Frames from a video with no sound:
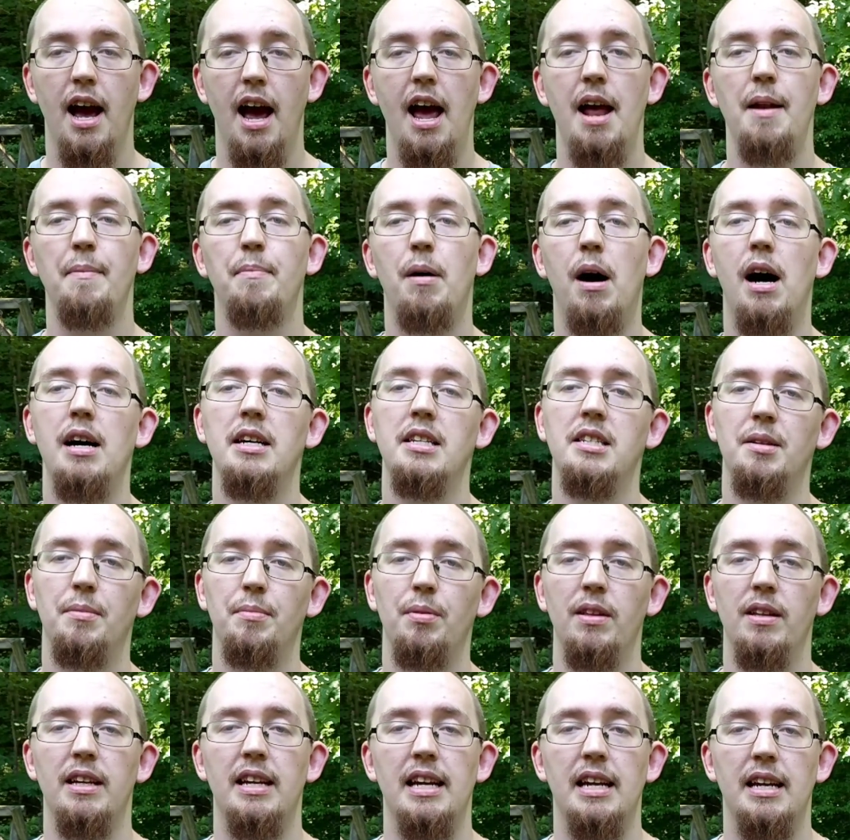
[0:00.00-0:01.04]
and
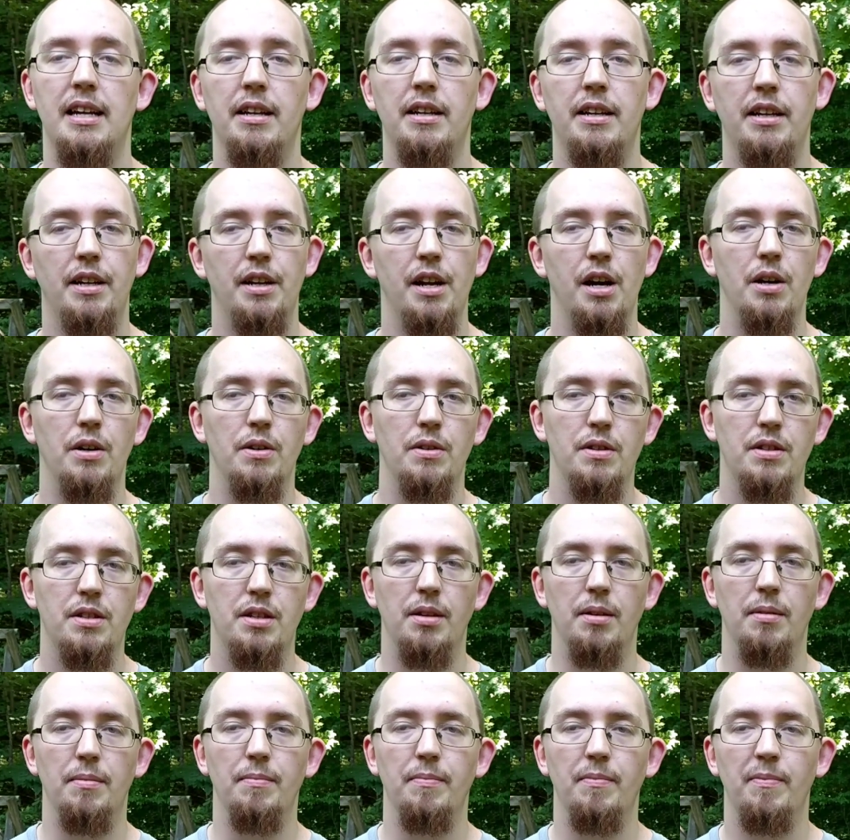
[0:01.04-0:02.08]
possibly, you know,
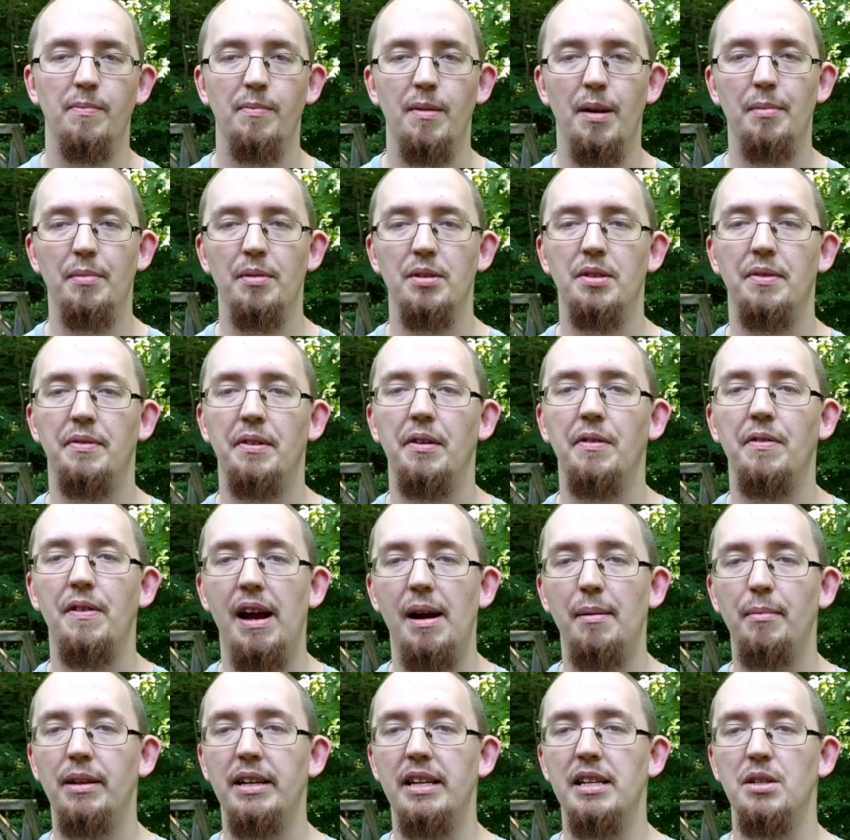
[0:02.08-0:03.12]
some members of your
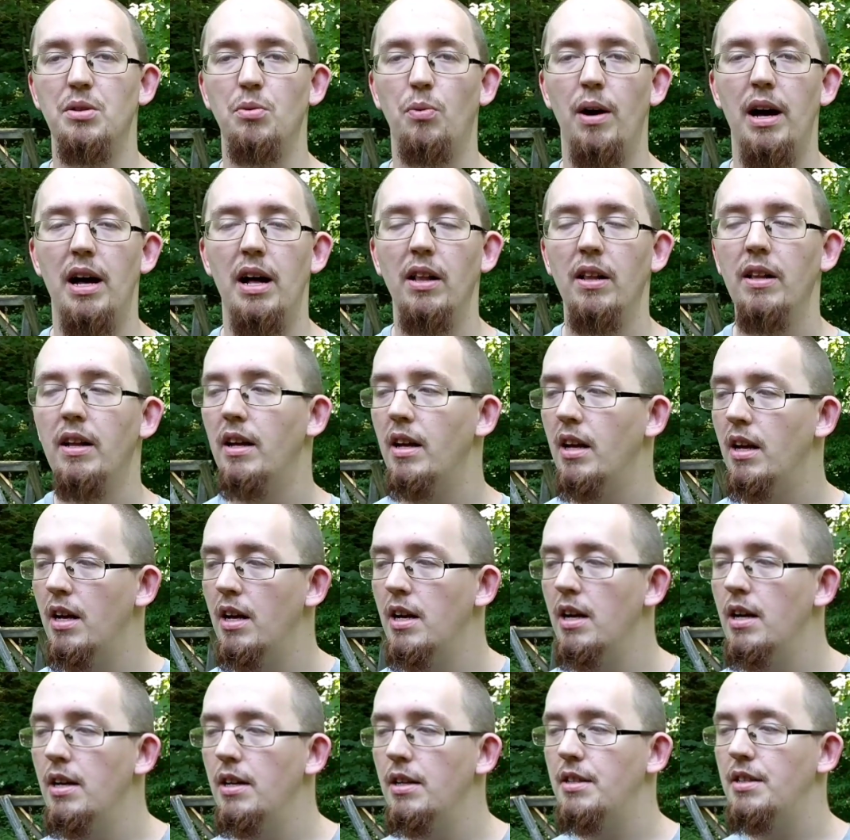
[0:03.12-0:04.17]
family as well.
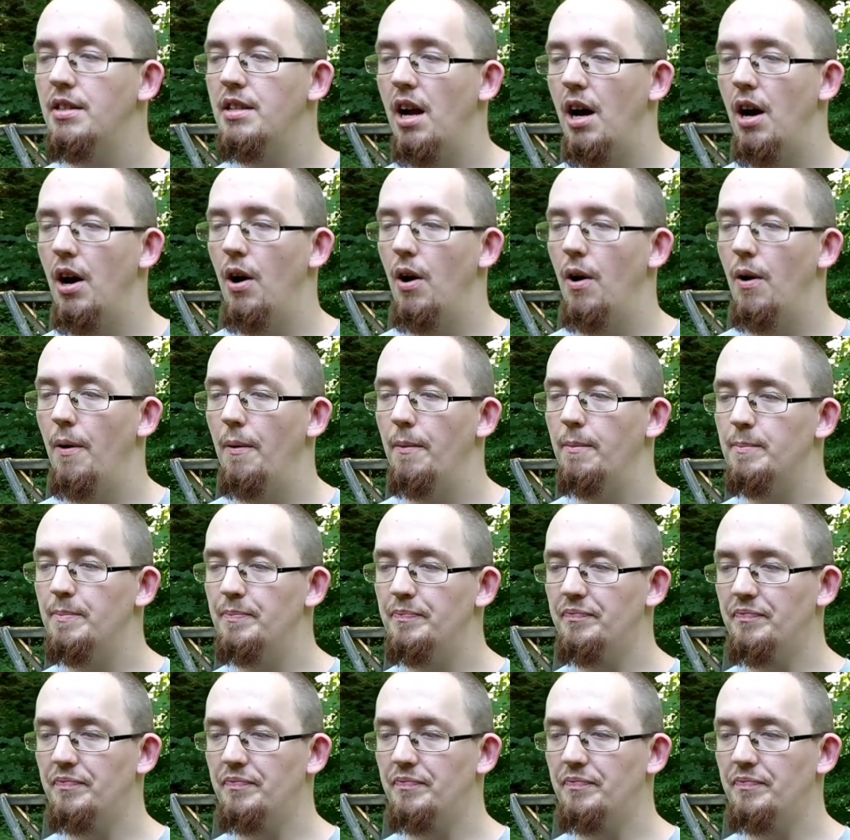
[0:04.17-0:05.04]
So,